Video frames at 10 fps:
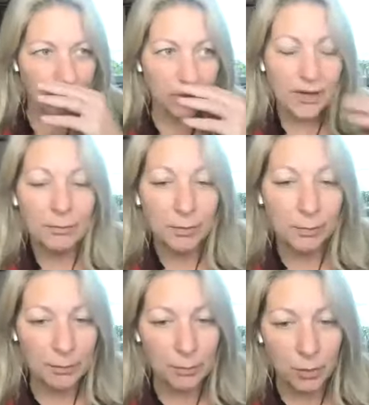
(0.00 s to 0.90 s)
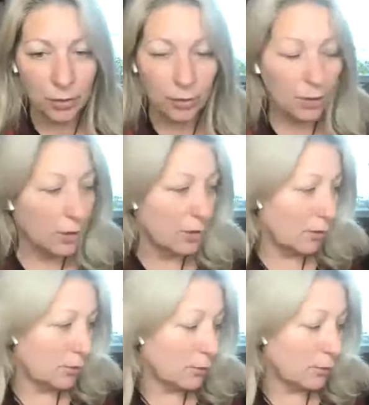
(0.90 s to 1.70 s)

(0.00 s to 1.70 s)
We're not where we were, you